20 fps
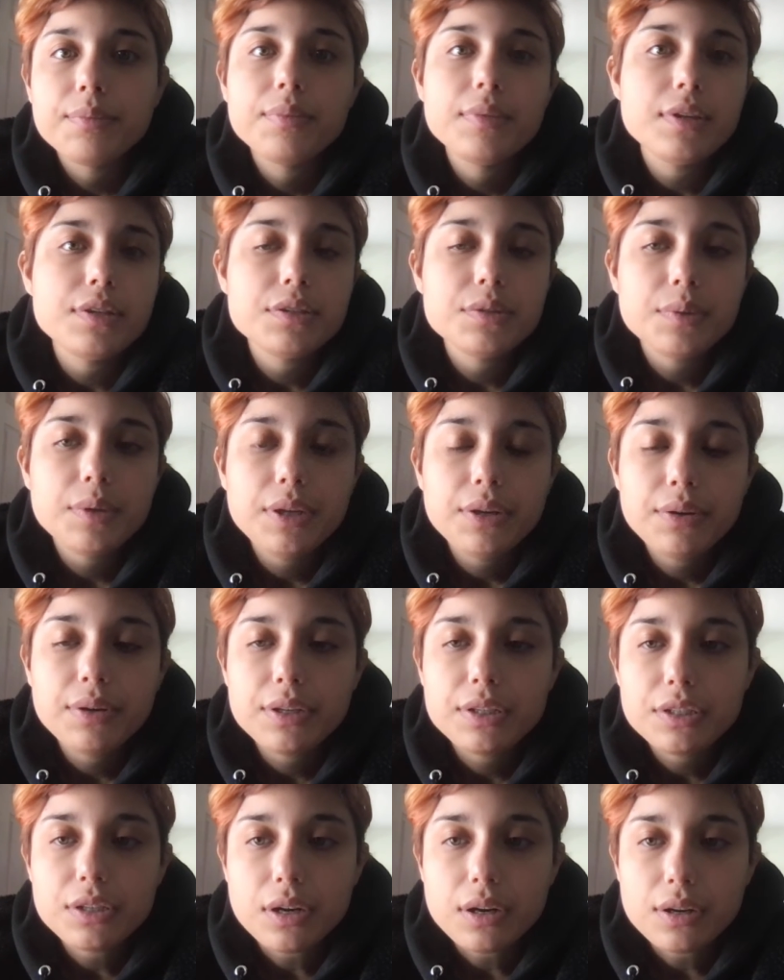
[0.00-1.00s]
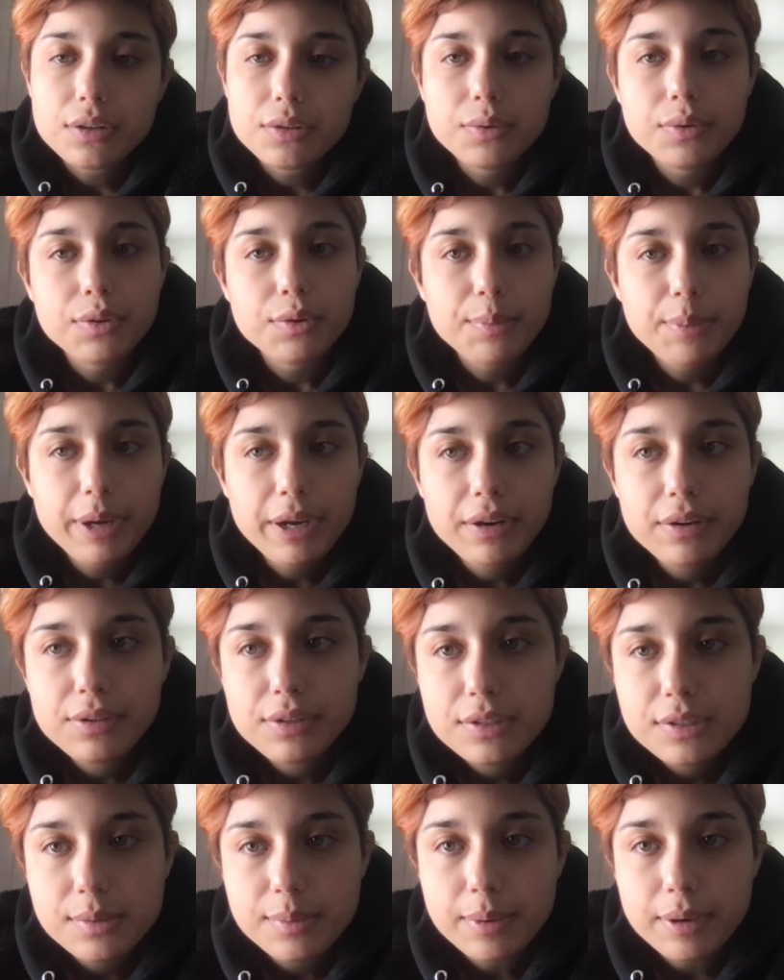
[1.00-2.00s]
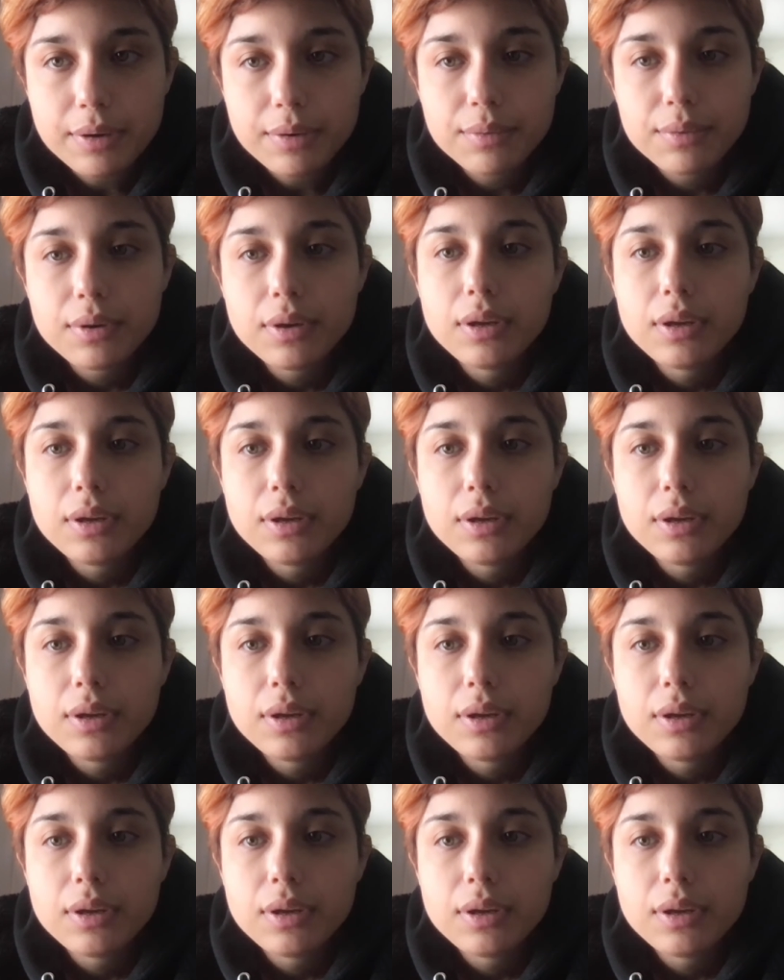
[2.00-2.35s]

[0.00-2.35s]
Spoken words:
This way you can talk to other parents about